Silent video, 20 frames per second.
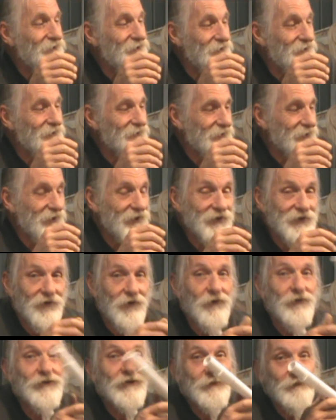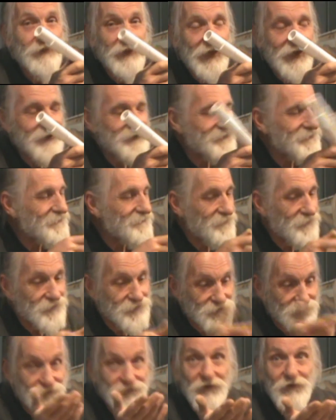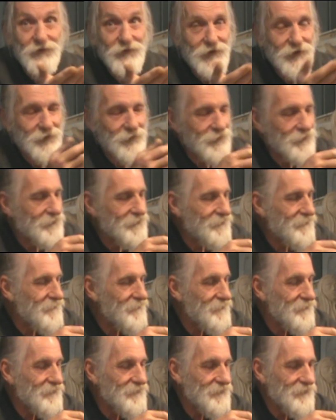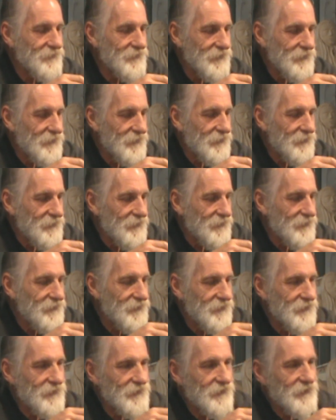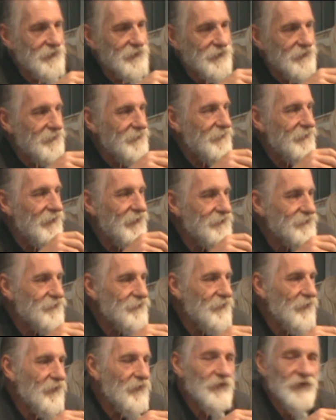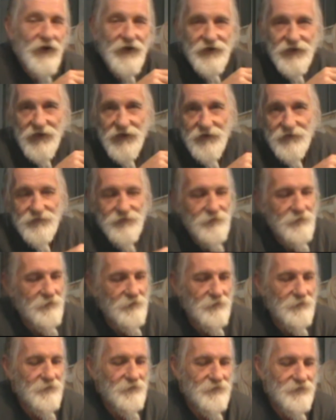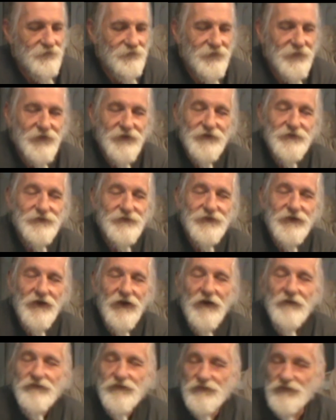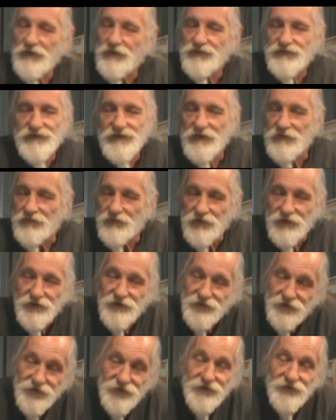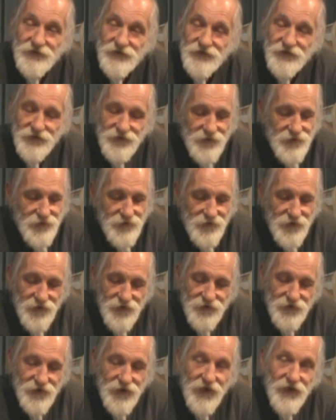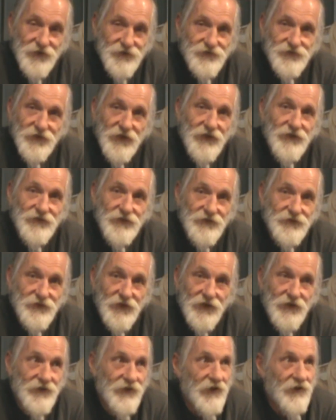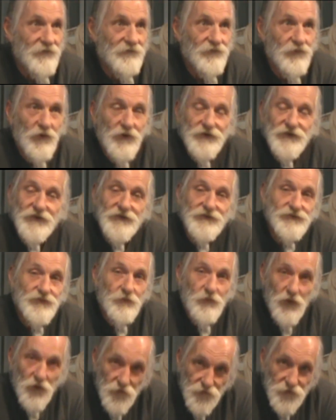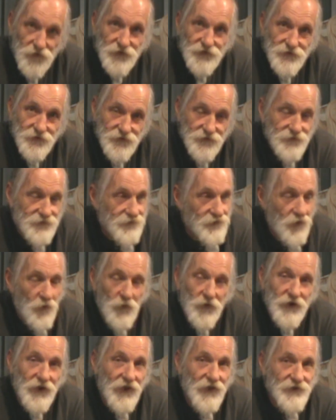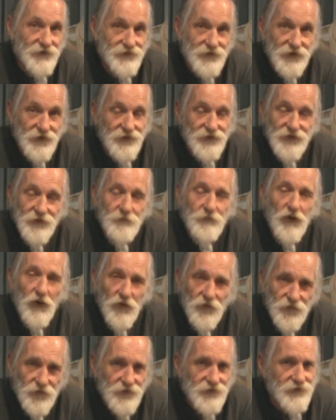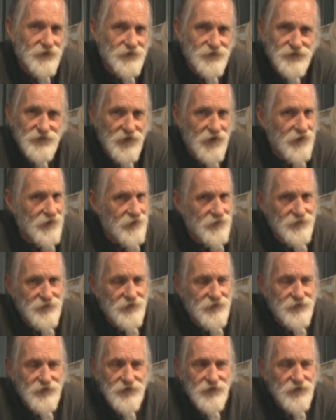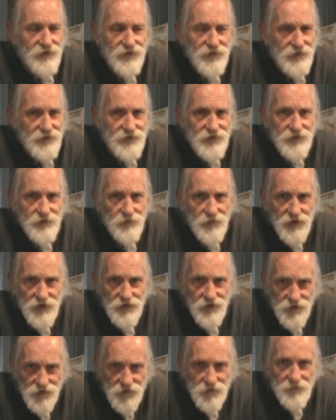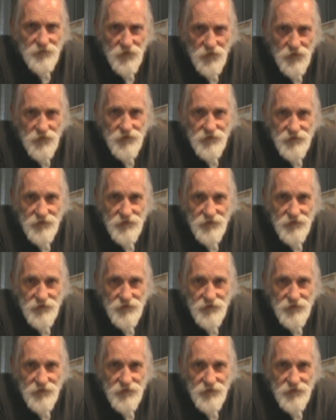Okay, holy plastic versus holy wood. Oh. And you know, I can't, every flute's different. I can't say that I have one that's perfect. No one has it. The perfect is not a thing to be looking for.